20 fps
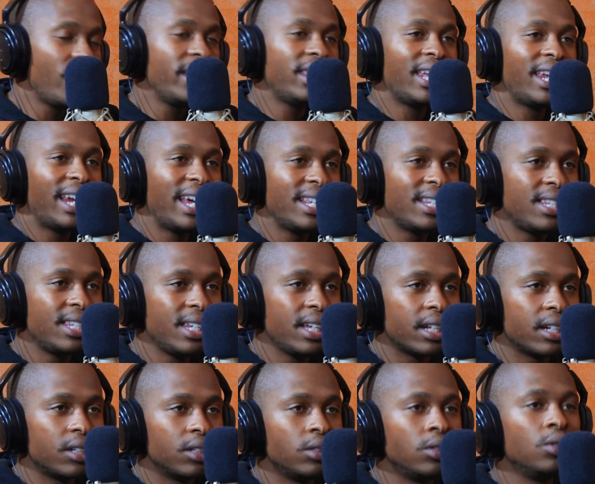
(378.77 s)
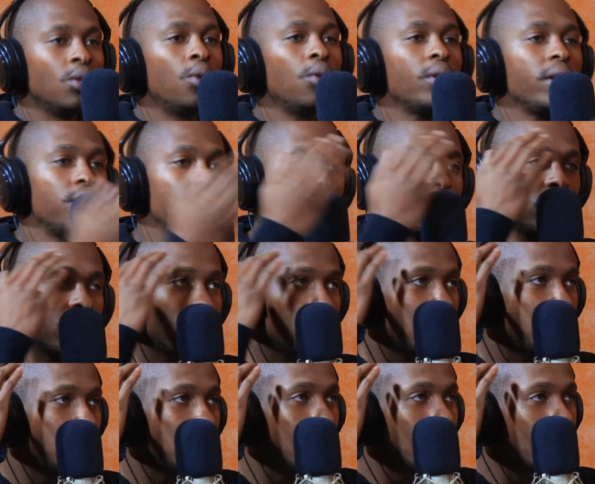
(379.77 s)
way that I see it, no one
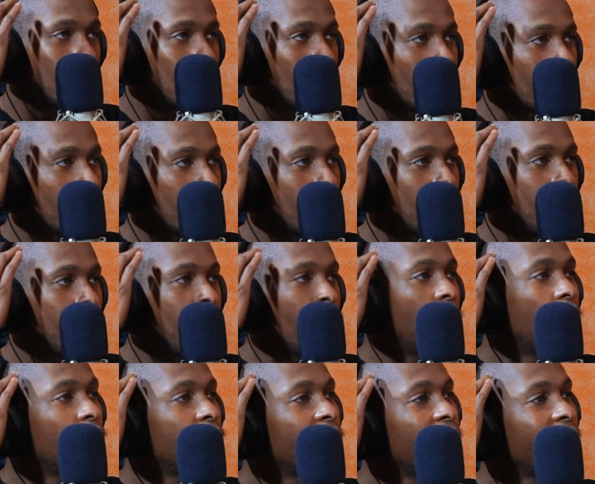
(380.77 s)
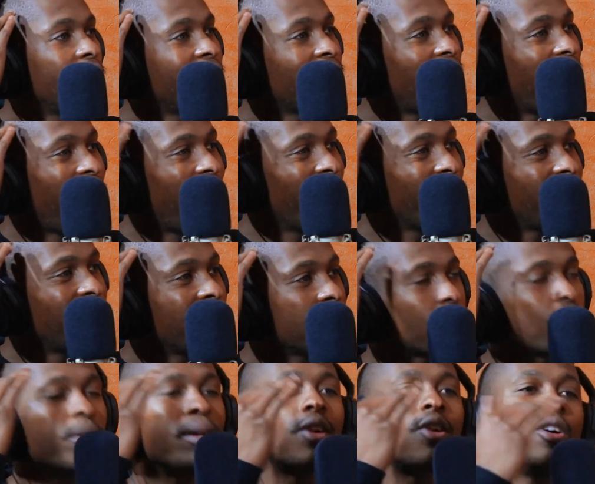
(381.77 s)
listens to. Him. No, the, the, the,
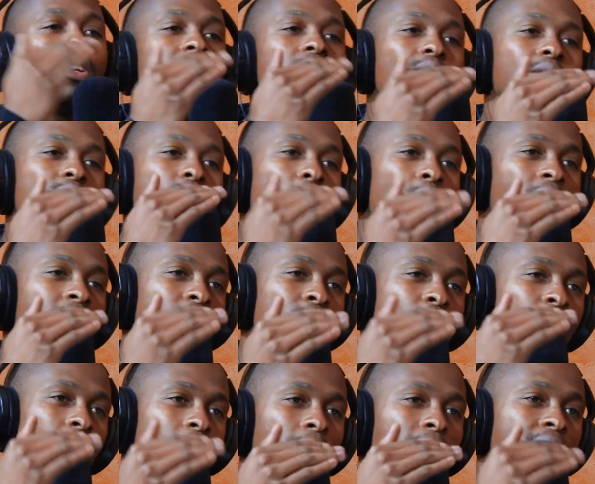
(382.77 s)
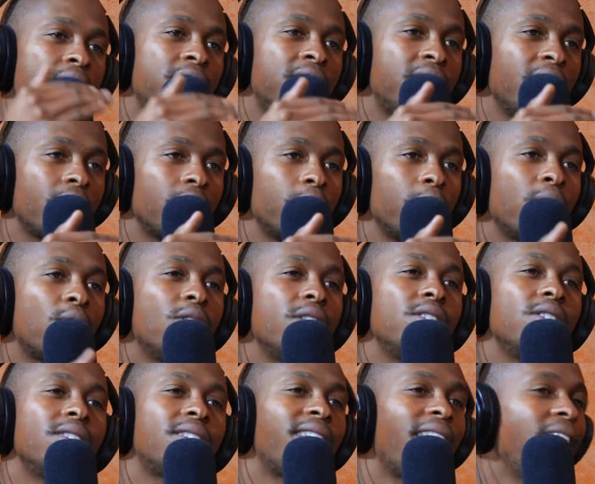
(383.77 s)
because he was talking so much shit.
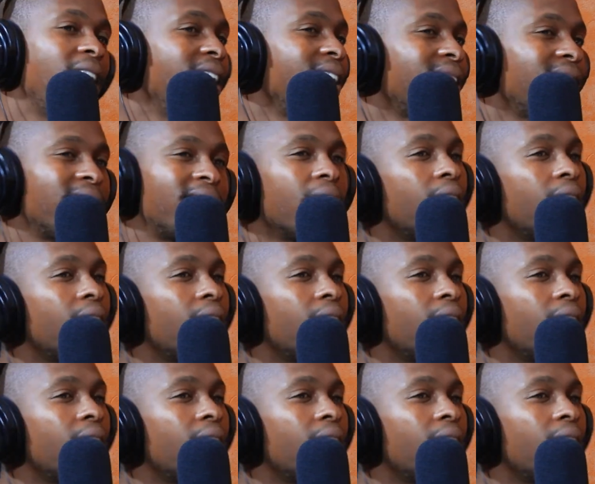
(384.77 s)
Because he was telling the